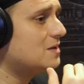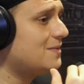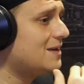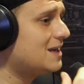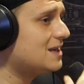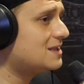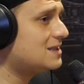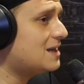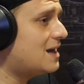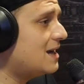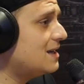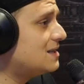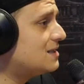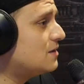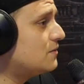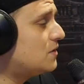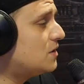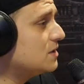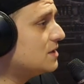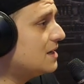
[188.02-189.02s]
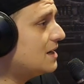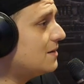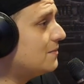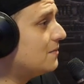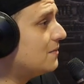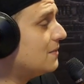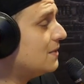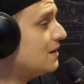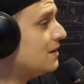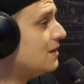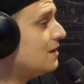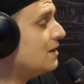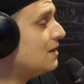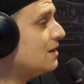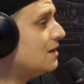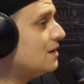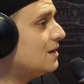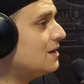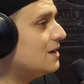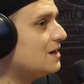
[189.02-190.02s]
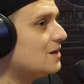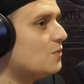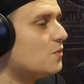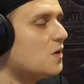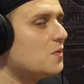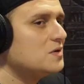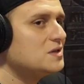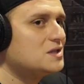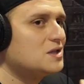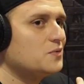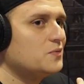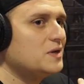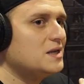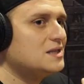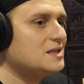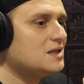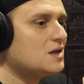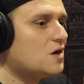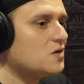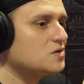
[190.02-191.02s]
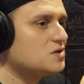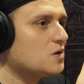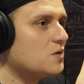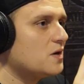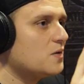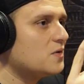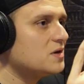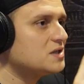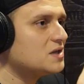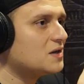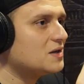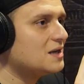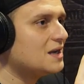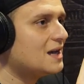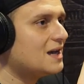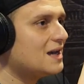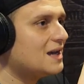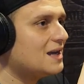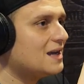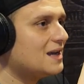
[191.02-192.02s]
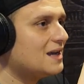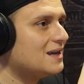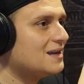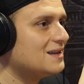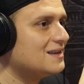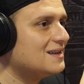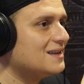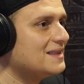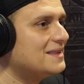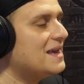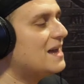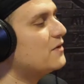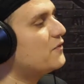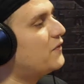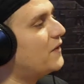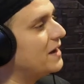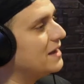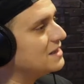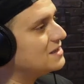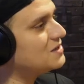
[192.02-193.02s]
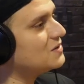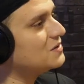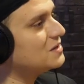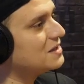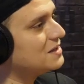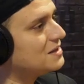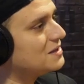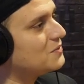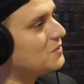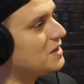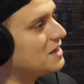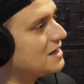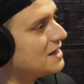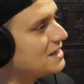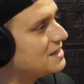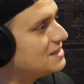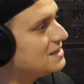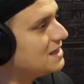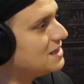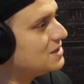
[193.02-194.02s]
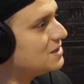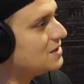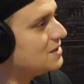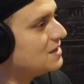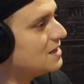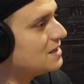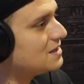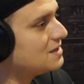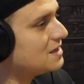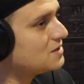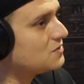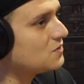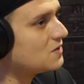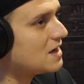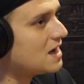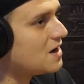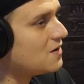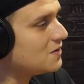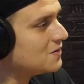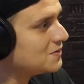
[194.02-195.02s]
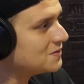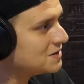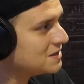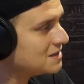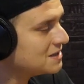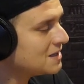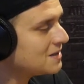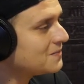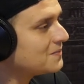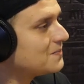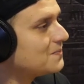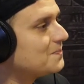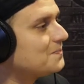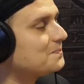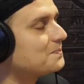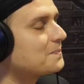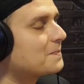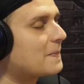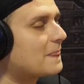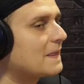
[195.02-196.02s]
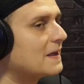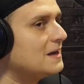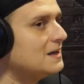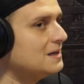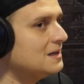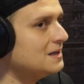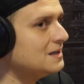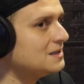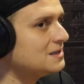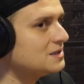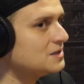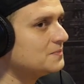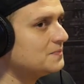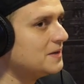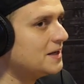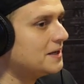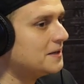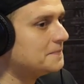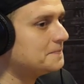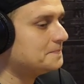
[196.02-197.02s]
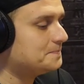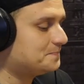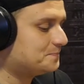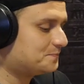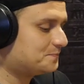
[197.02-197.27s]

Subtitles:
the biggest heist of all time. What was the reason? Oh, so it was on that fight. So the one against Tenshin Nasukawa was the name. In Japan.